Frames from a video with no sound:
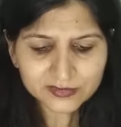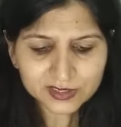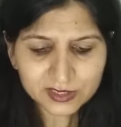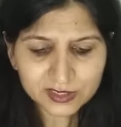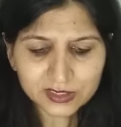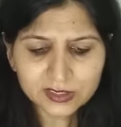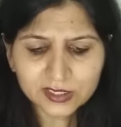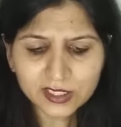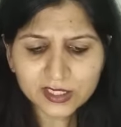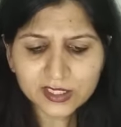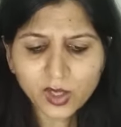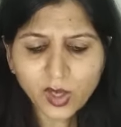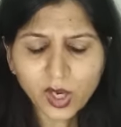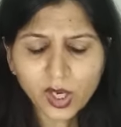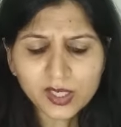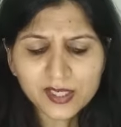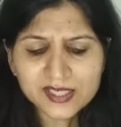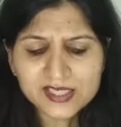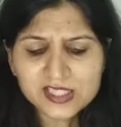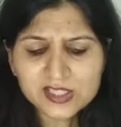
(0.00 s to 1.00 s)
The
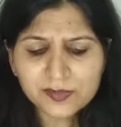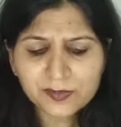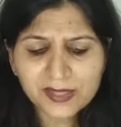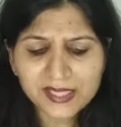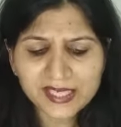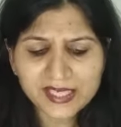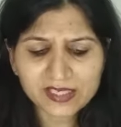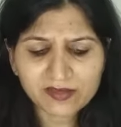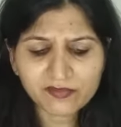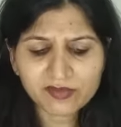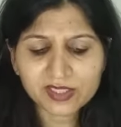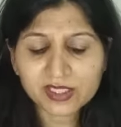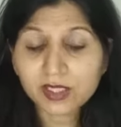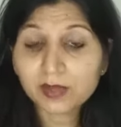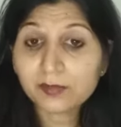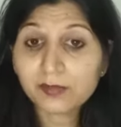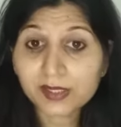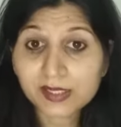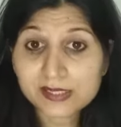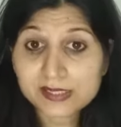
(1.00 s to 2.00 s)
dog is playing with the
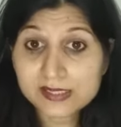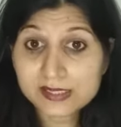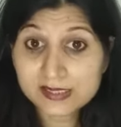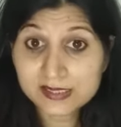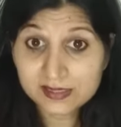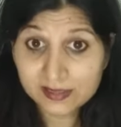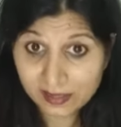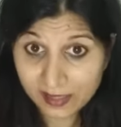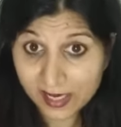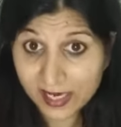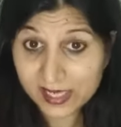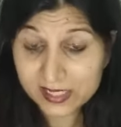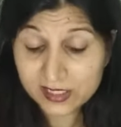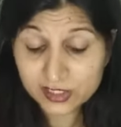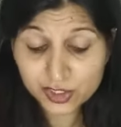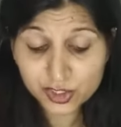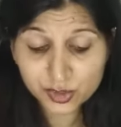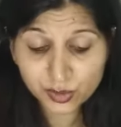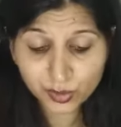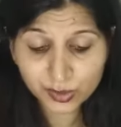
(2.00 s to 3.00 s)
birds
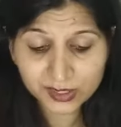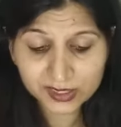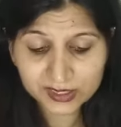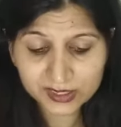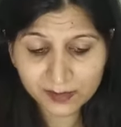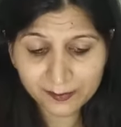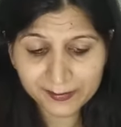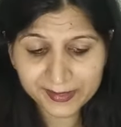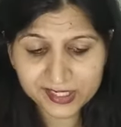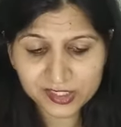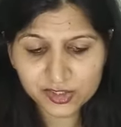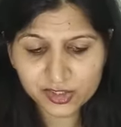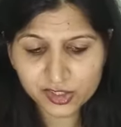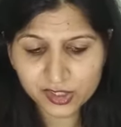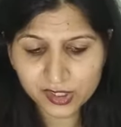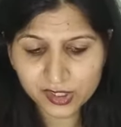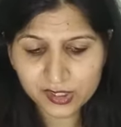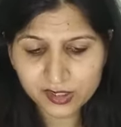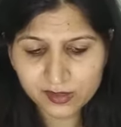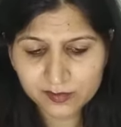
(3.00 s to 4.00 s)
as shown in the
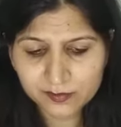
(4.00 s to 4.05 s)
picture.